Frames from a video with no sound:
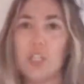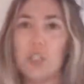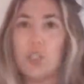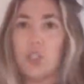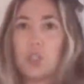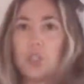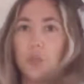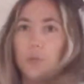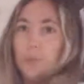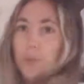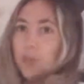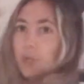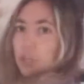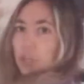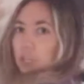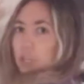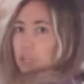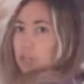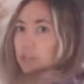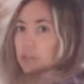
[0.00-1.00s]
super
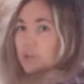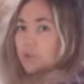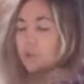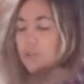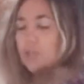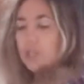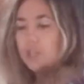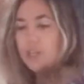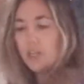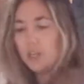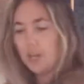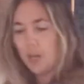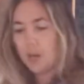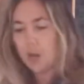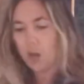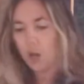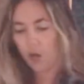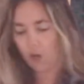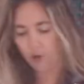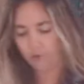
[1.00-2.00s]
cute,
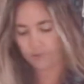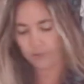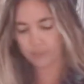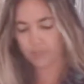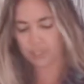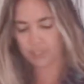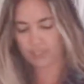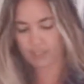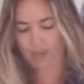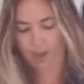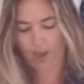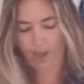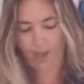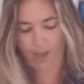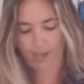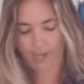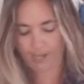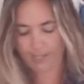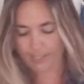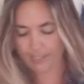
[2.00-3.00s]

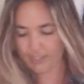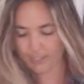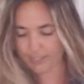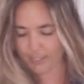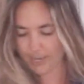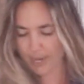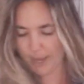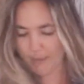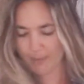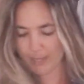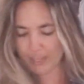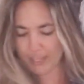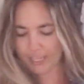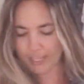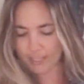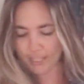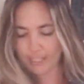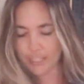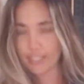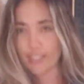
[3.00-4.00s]
oversized, I
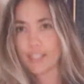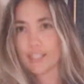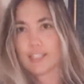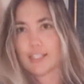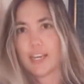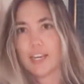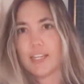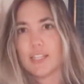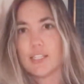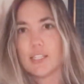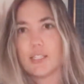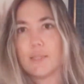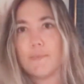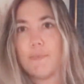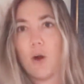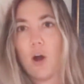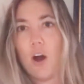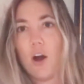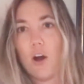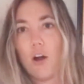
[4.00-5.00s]
think this is a size
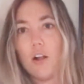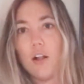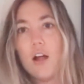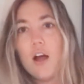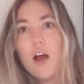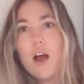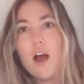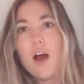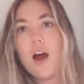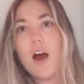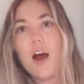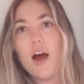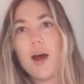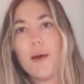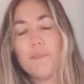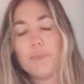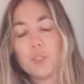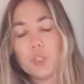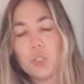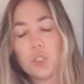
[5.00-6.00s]
small,
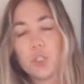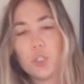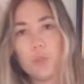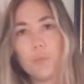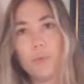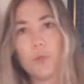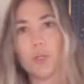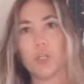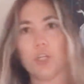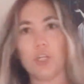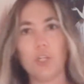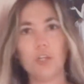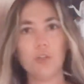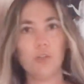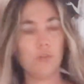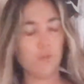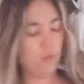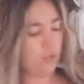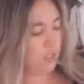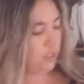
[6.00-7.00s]
super
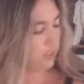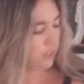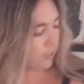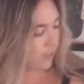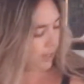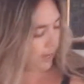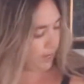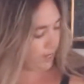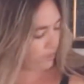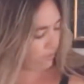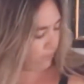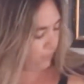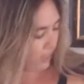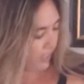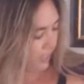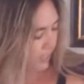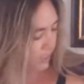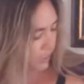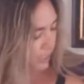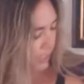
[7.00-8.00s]
cute, kind of
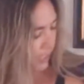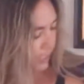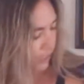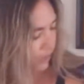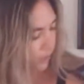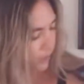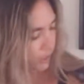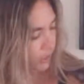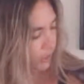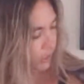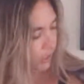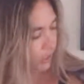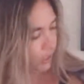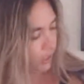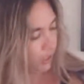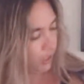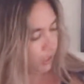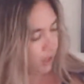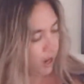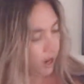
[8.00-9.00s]

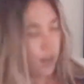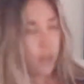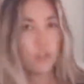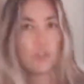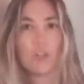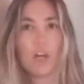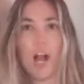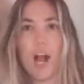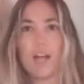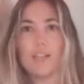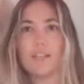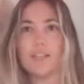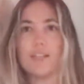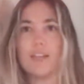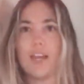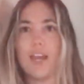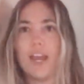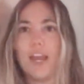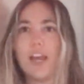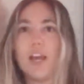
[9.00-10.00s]
interior,
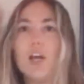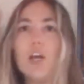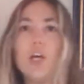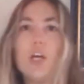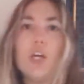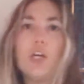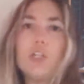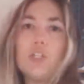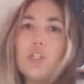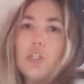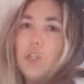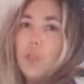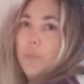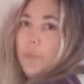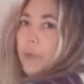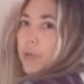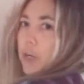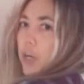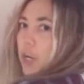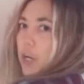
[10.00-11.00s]
contrasting,
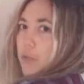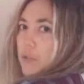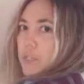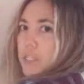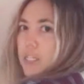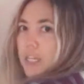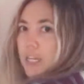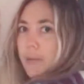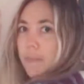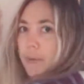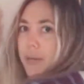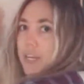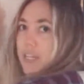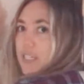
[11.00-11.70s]
super cozy, but